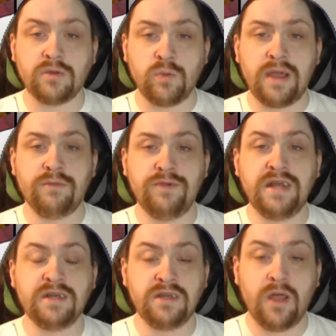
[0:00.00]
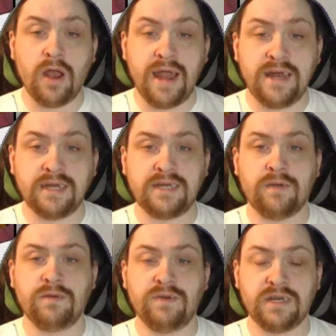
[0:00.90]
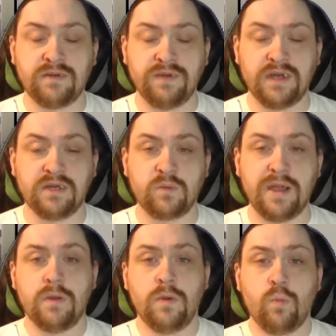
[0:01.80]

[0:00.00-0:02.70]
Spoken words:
well really does not lend itself to thing as well.